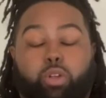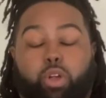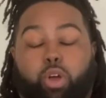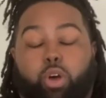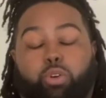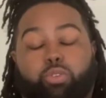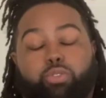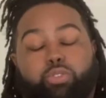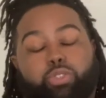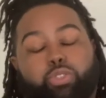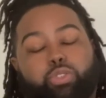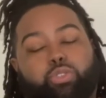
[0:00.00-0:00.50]

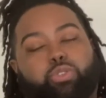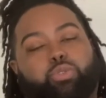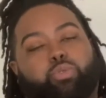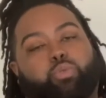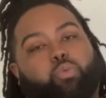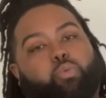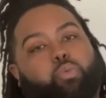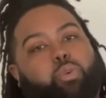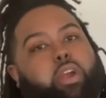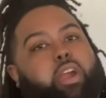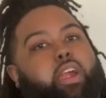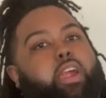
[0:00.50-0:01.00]
coasters
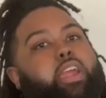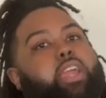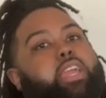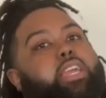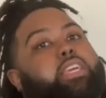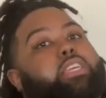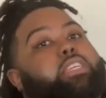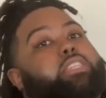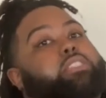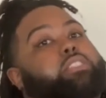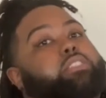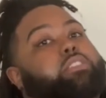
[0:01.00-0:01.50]
were
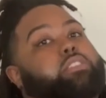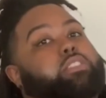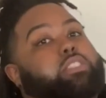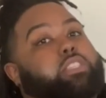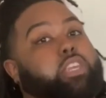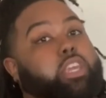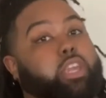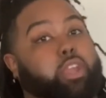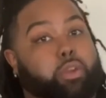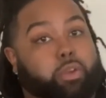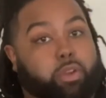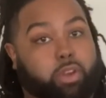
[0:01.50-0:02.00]
his
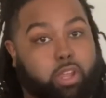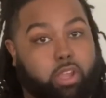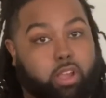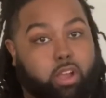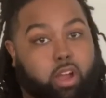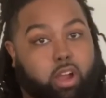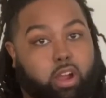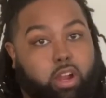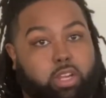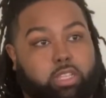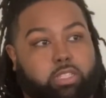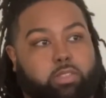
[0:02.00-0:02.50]
security
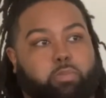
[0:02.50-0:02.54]
guards,